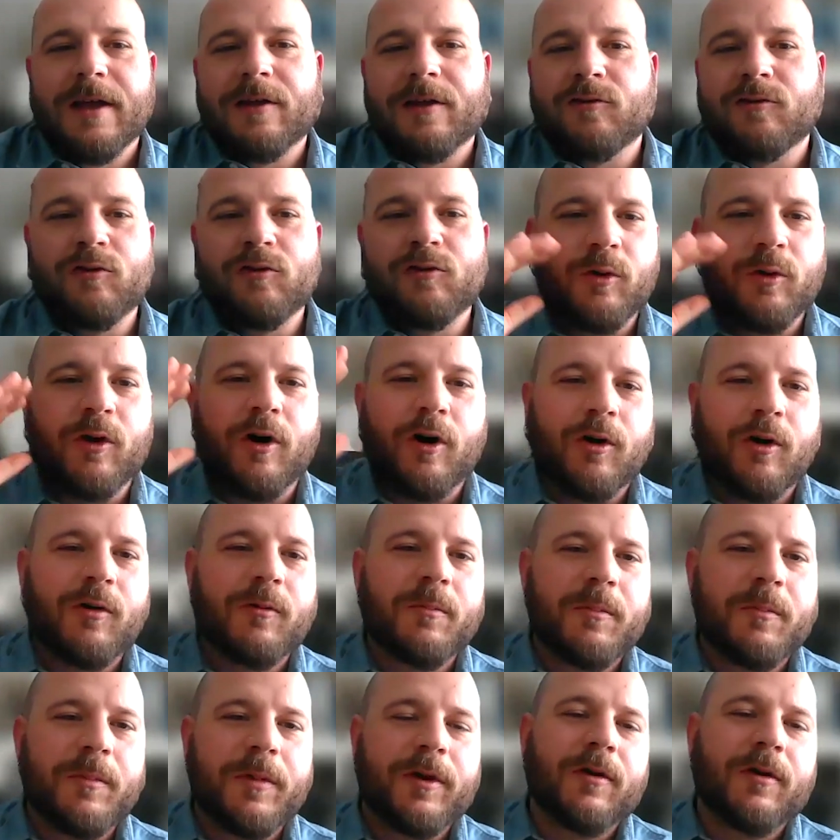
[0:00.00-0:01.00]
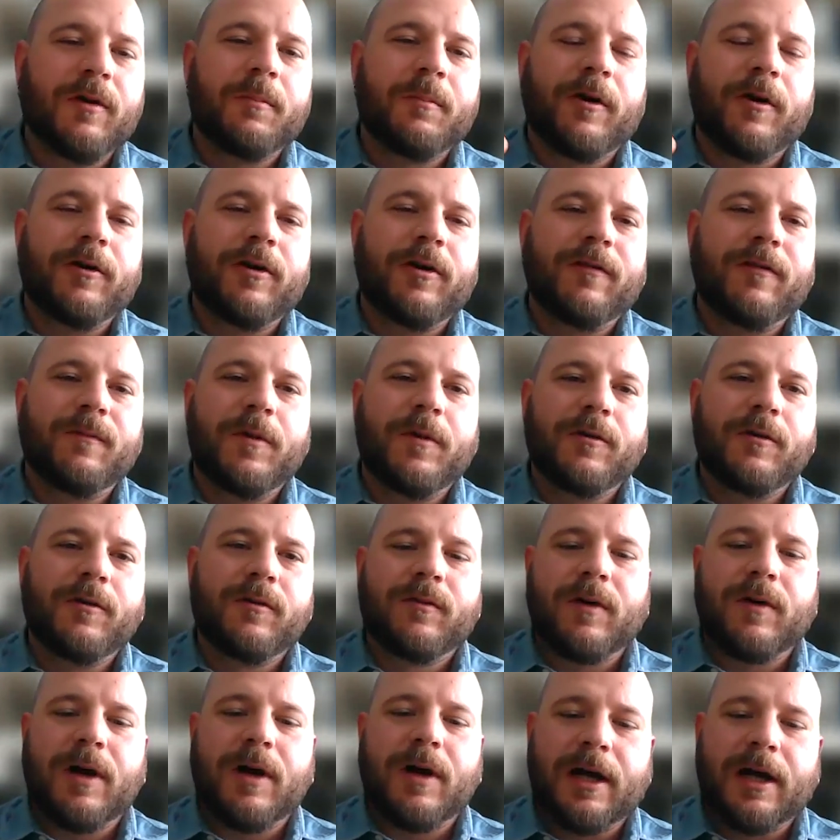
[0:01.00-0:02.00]
your own point of
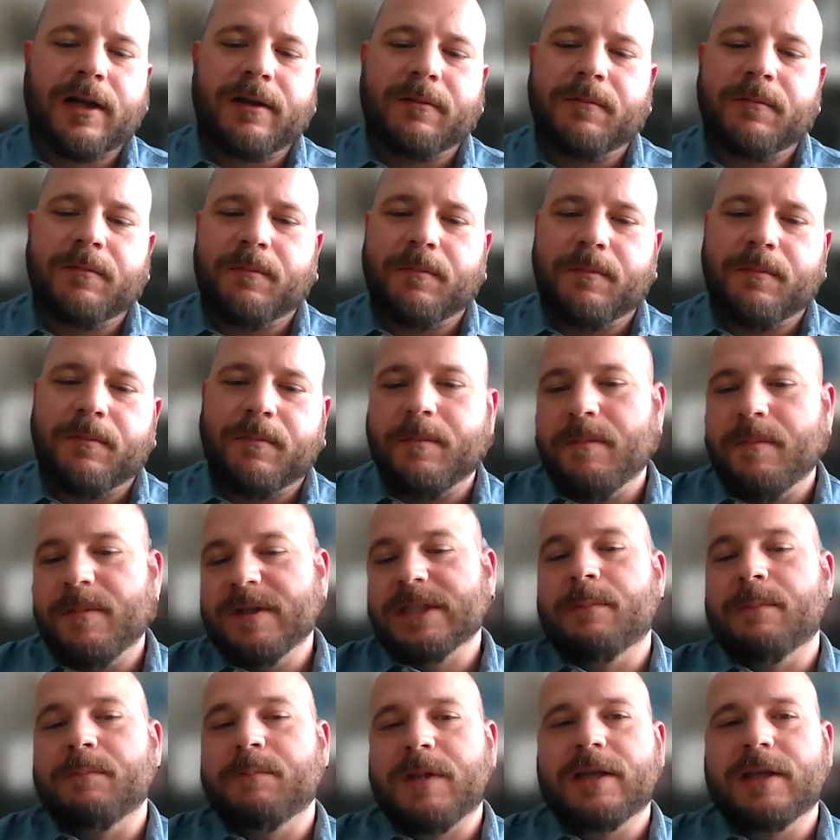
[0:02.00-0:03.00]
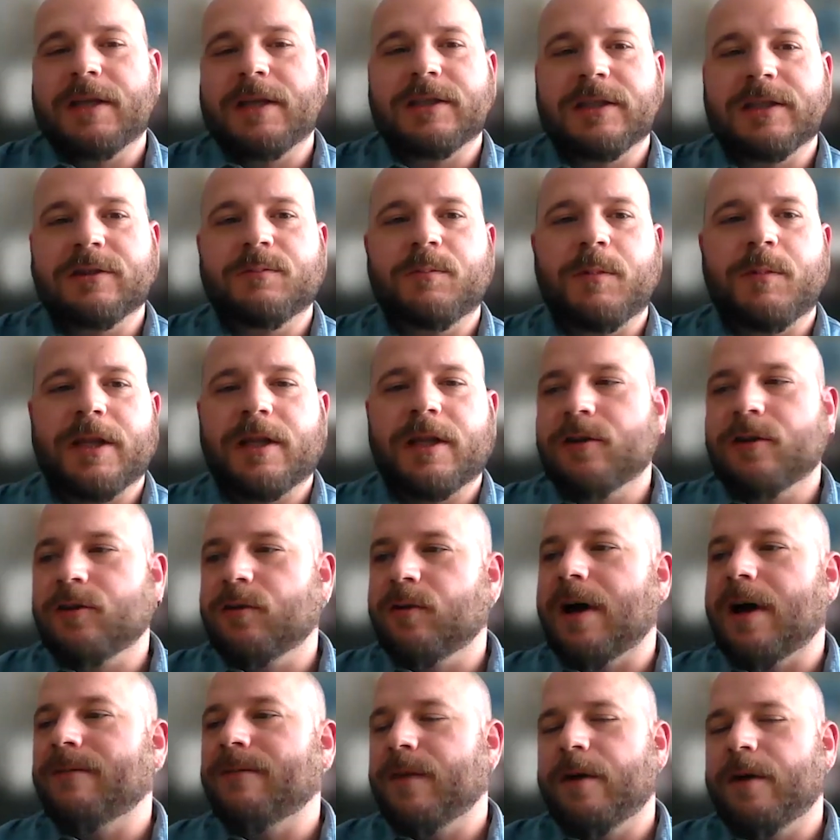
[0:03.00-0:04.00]
view, and sometimes it's better to
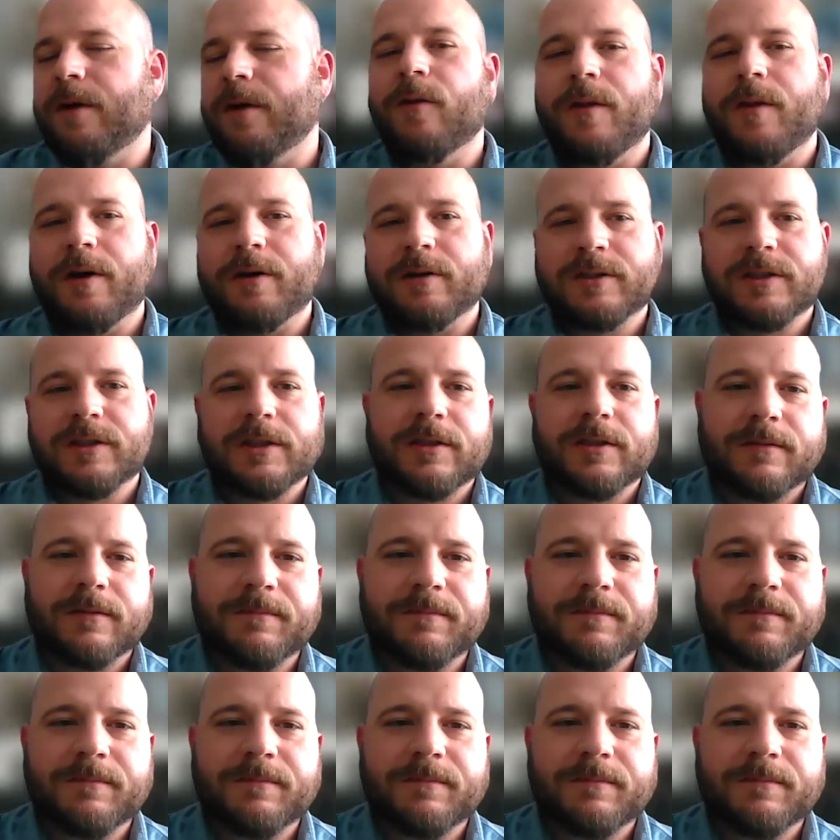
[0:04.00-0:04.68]
have the others.